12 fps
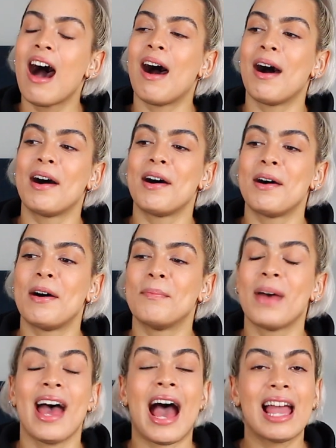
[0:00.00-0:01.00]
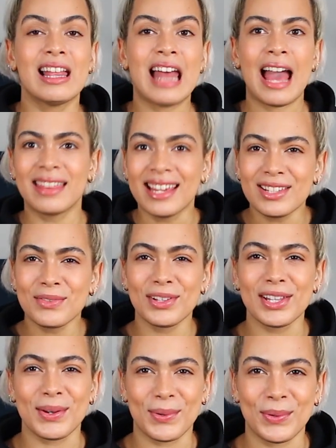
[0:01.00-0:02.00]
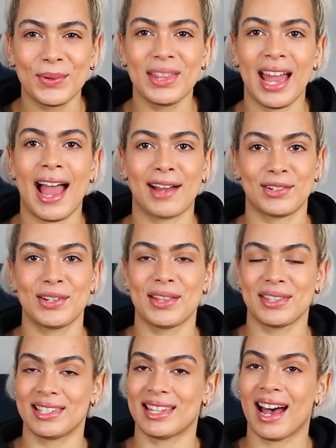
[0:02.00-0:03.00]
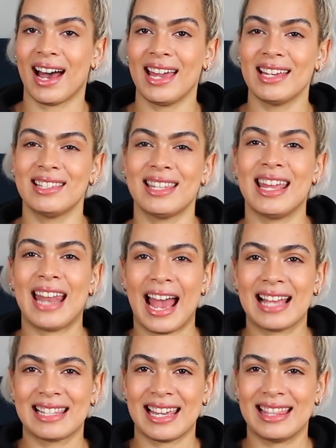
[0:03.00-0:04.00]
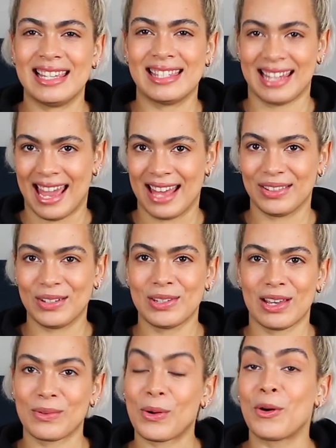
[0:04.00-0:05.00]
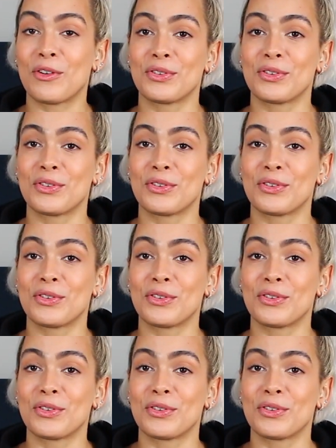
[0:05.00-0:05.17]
I think it's really cool that actually on the sides it has like these handles on all